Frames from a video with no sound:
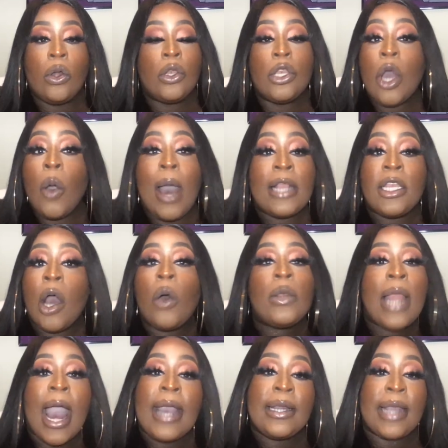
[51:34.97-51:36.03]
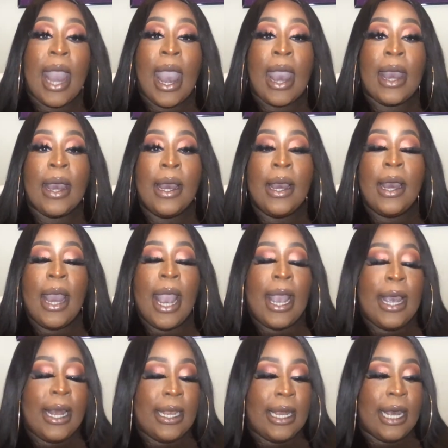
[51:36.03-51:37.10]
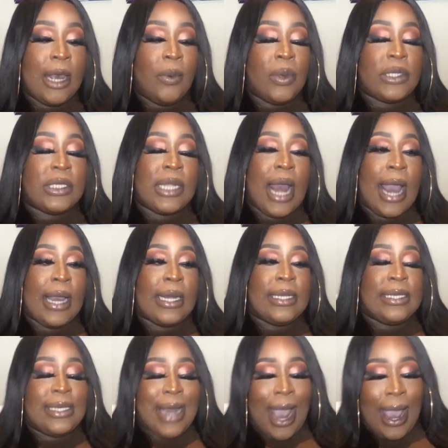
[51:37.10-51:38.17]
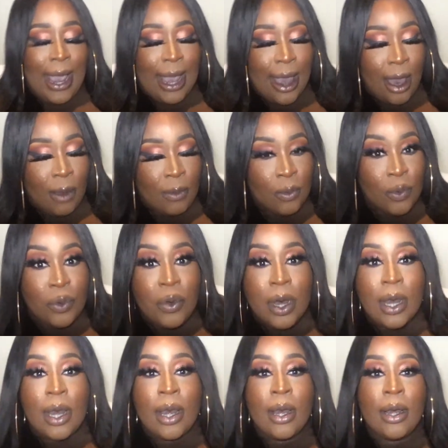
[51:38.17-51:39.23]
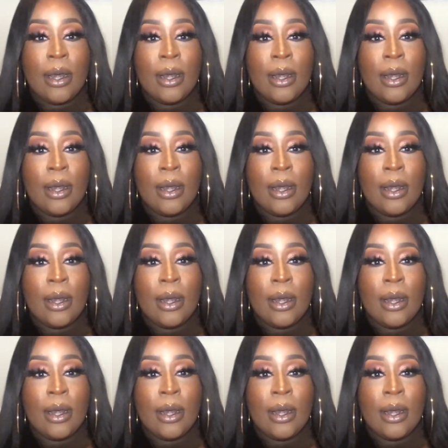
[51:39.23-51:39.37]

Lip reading: I don't like that. And it was like, damn, Ruka,